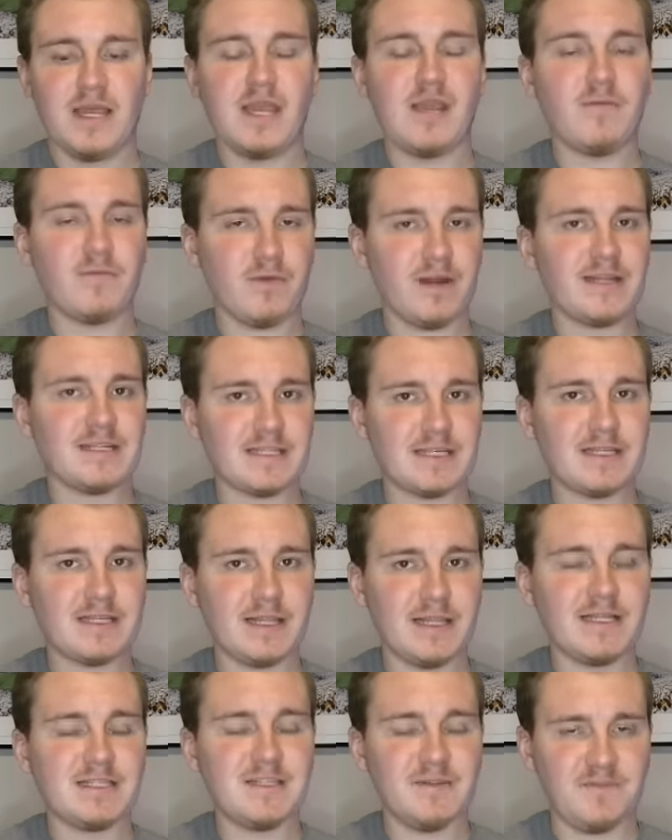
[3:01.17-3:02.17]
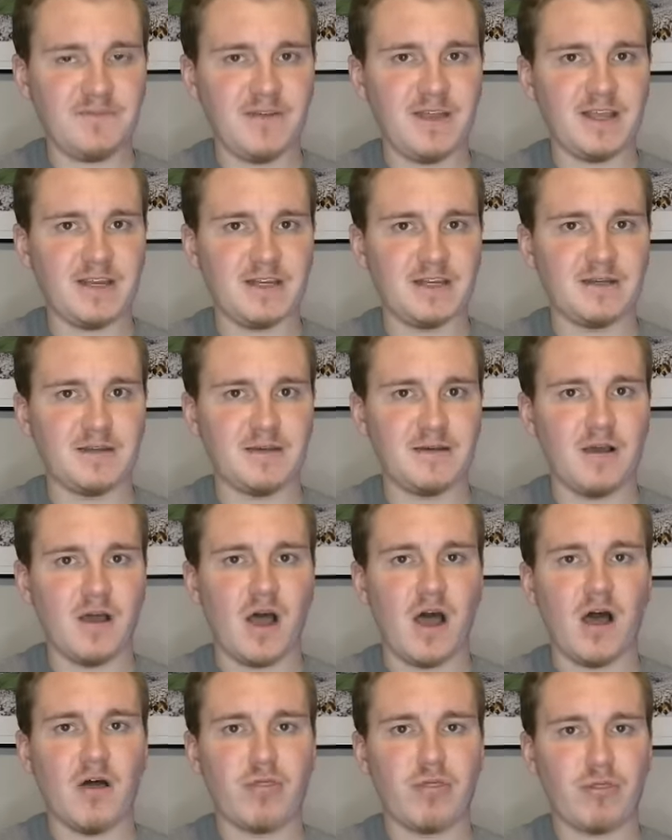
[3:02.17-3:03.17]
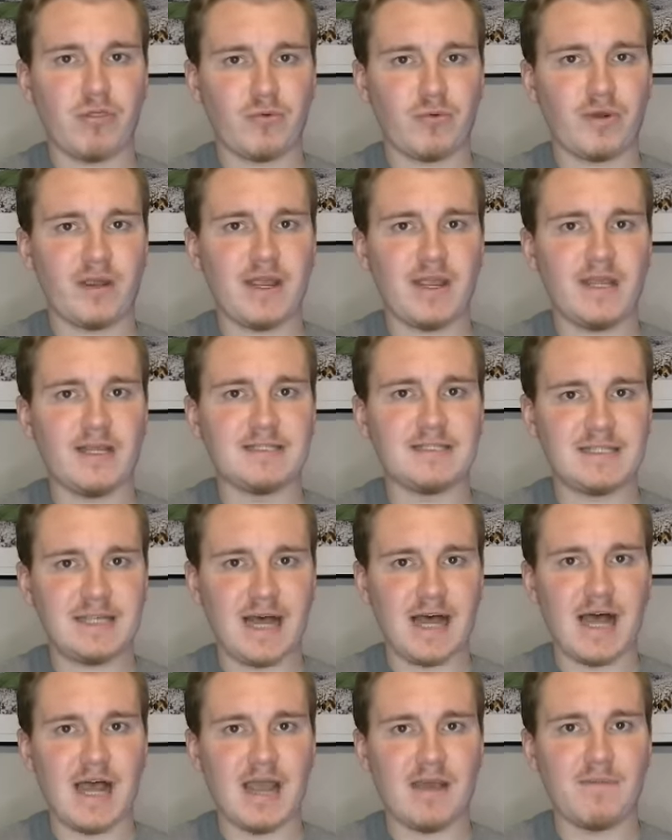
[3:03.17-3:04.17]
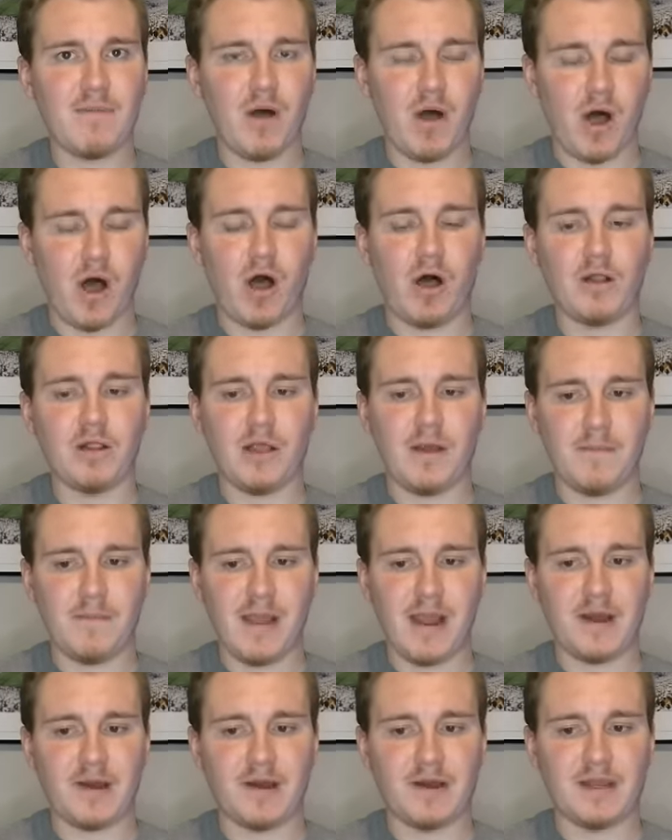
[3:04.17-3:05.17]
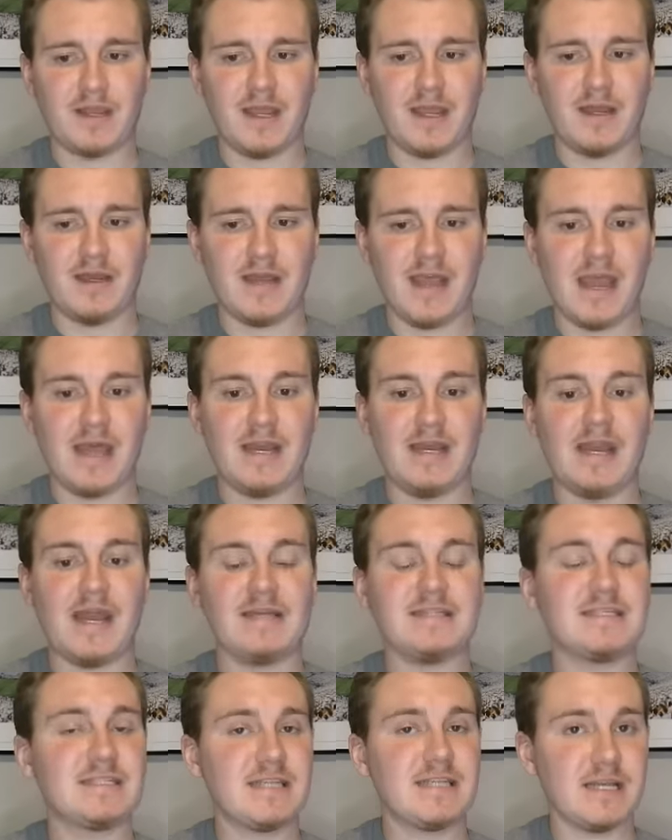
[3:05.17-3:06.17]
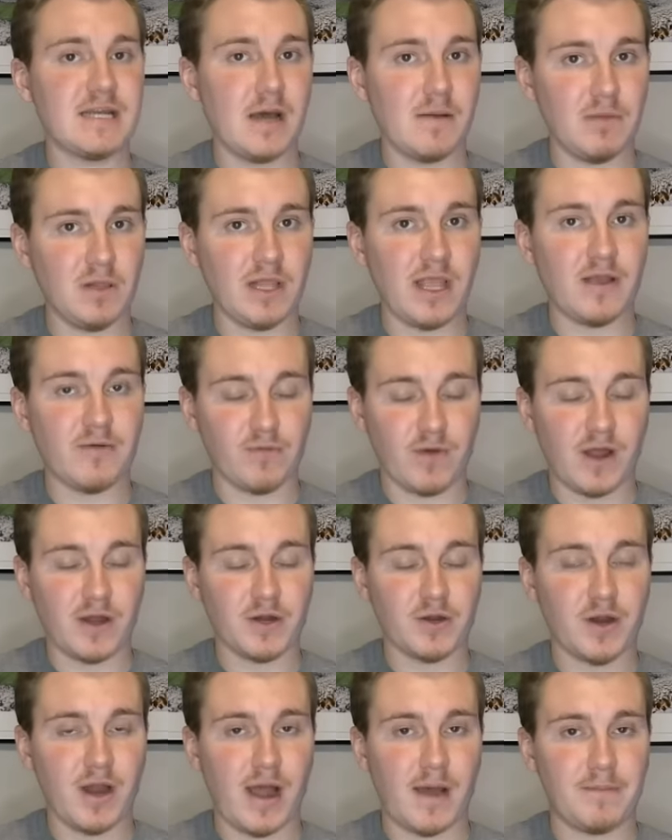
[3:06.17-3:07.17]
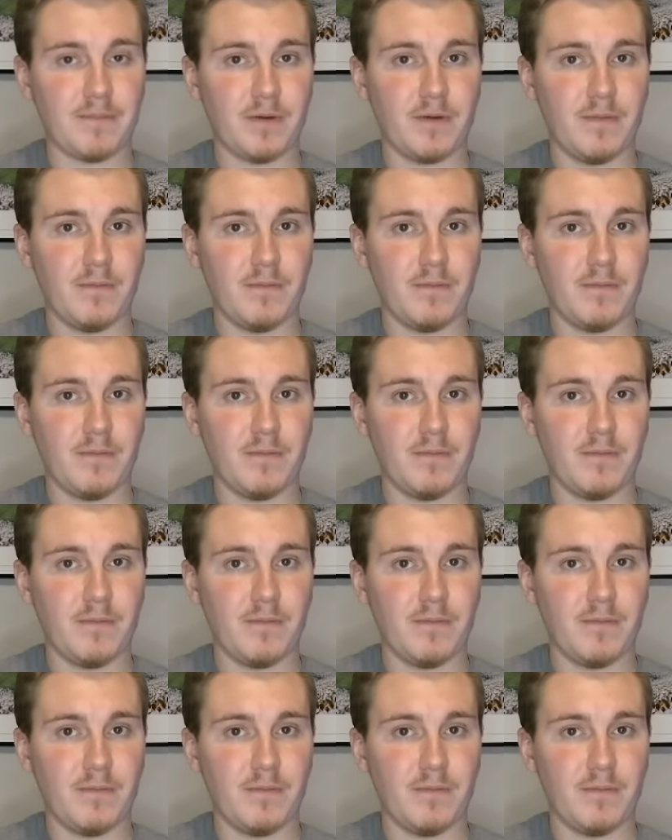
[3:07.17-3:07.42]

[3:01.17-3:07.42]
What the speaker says: He recently defeated a three-time All-American and an NCAA runner-up,